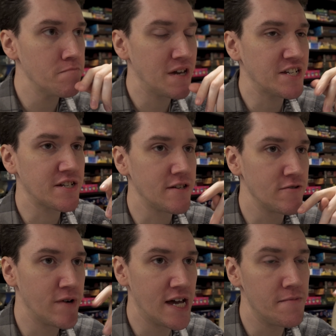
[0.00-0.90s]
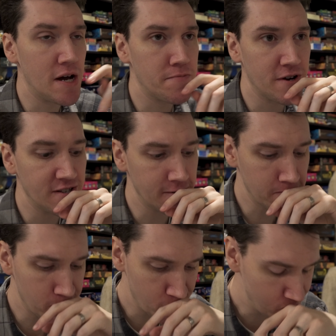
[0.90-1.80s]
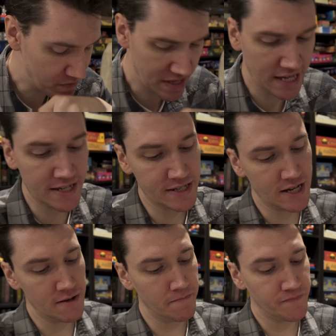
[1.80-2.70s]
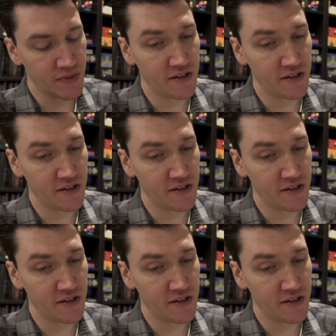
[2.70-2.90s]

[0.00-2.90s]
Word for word: Basically, the way I'm operating is um,